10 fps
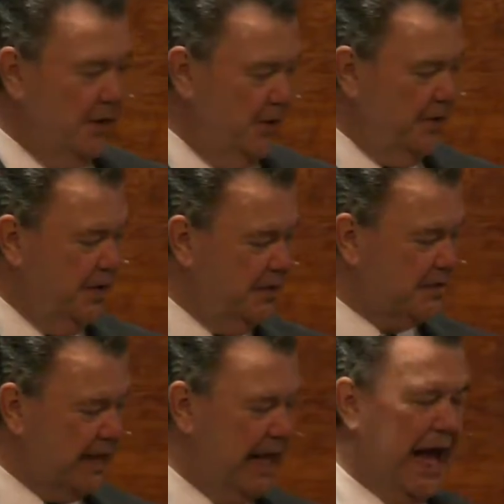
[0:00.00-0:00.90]
who do you
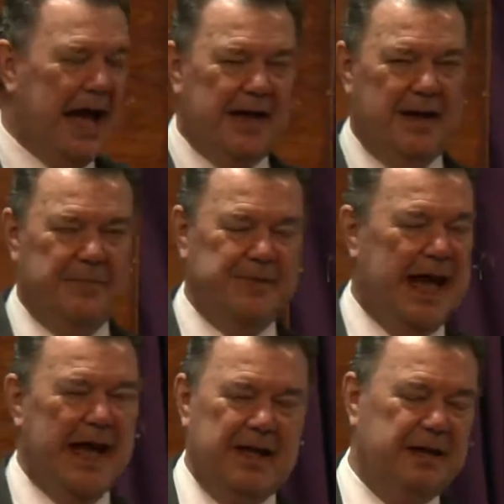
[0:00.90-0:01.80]
say I am?
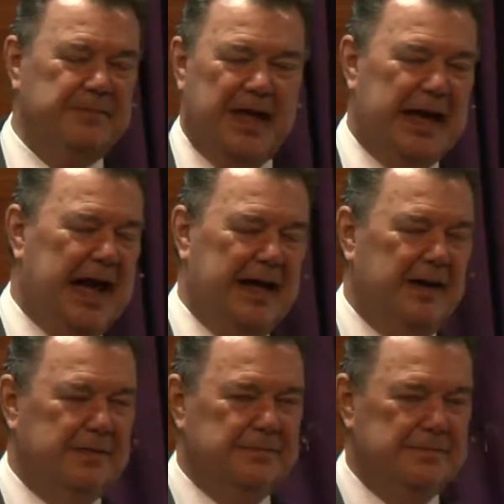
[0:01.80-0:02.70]
I am that I
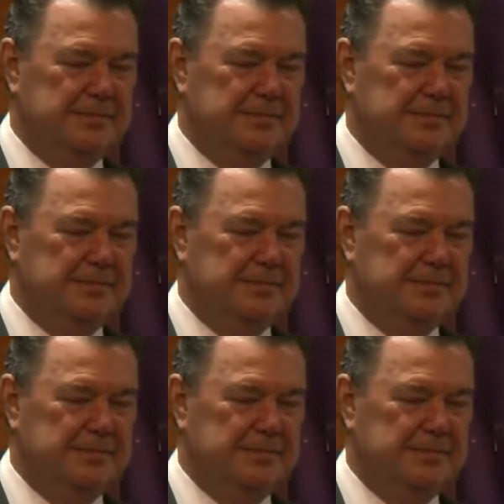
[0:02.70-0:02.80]
am.